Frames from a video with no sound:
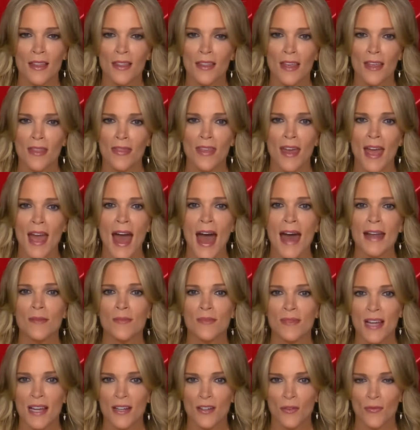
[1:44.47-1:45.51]
they had
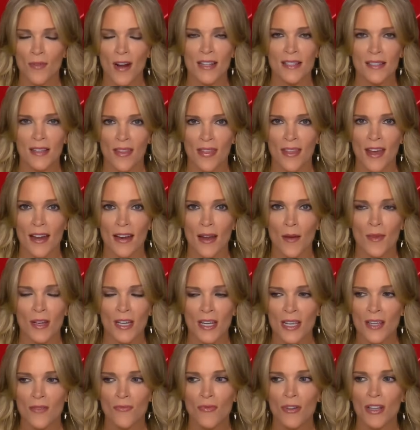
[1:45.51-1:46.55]
him dead to rights on that. I mean,
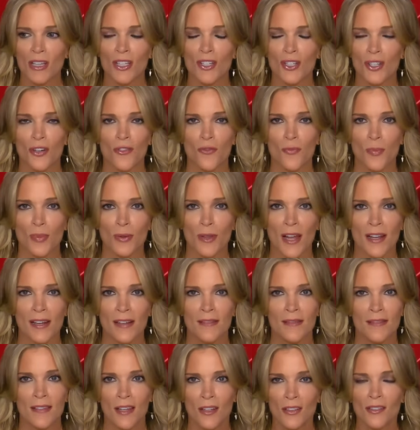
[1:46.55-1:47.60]
he really should have
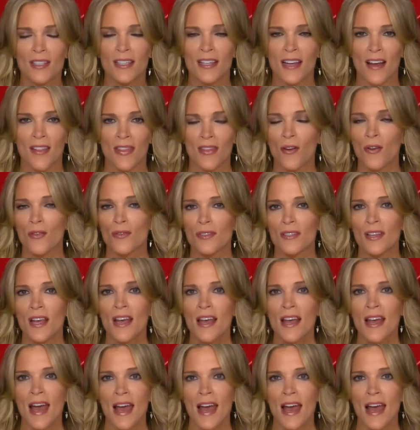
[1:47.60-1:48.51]
pled guilty on those.